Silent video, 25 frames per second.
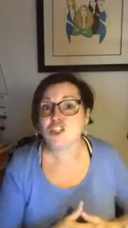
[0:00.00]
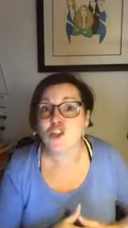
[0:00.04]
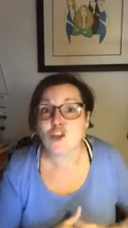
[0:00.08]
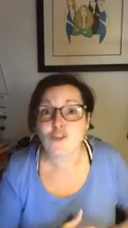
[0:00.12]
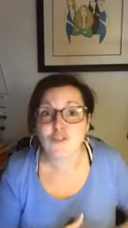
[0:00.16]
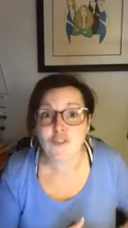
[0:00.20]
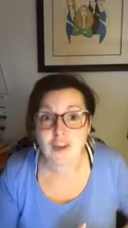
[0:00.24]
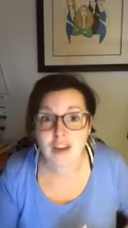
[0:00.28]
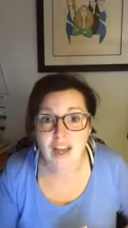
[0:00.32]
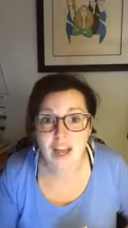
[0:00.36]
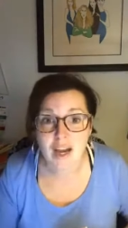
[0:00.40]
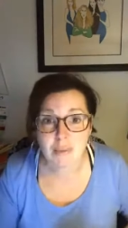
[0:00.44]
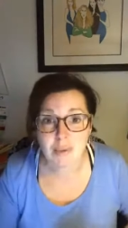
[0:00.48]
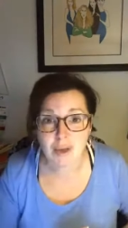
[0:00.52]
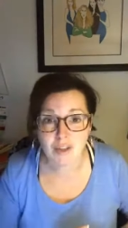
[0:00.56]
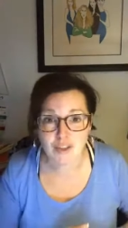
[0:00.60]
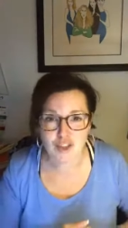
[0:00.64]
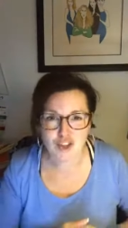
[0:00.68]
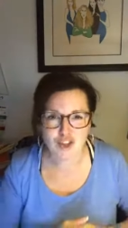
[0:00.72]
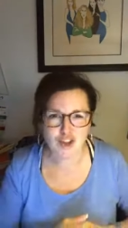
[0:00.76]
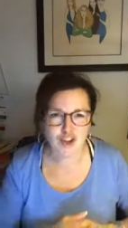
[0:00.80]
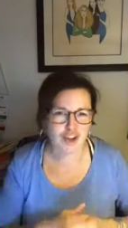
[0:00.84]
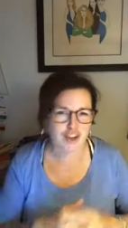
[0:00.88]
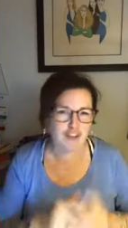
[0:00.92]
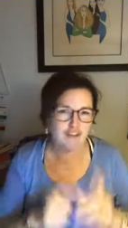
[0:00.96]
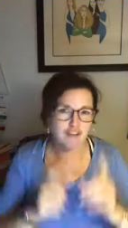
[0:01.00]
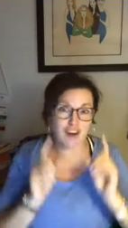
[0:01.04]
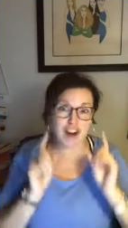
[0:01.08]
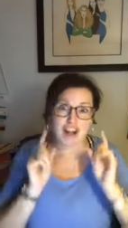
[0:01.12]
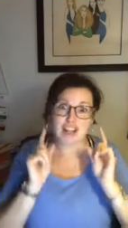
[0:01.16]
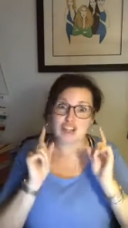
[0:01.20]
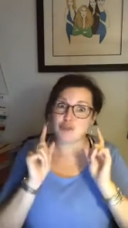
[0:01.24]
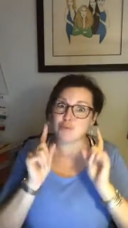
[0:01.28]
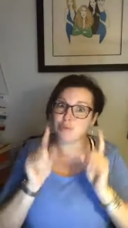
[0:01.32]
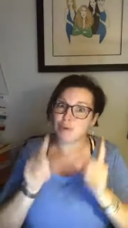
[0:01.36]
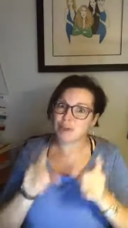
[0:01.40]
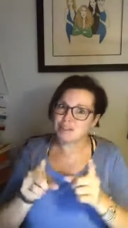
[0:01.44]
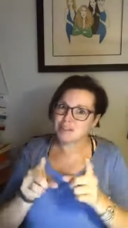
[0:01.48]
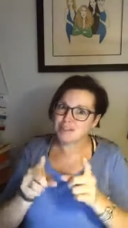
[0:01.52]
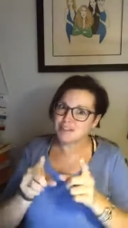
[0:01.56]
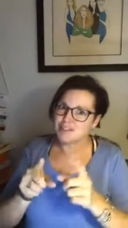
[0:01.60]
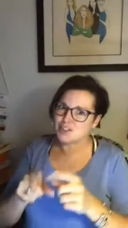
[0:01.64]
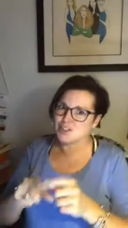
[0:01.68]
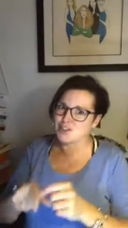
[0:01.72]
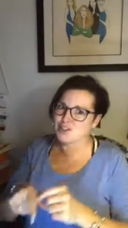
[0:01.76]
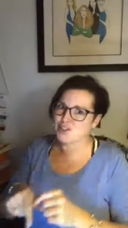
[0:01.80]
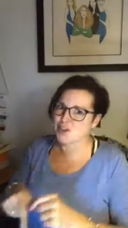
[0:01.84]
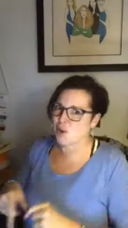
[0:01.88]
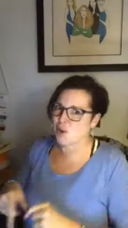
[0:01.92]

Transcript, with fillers: And don't forget about the dirty French because it's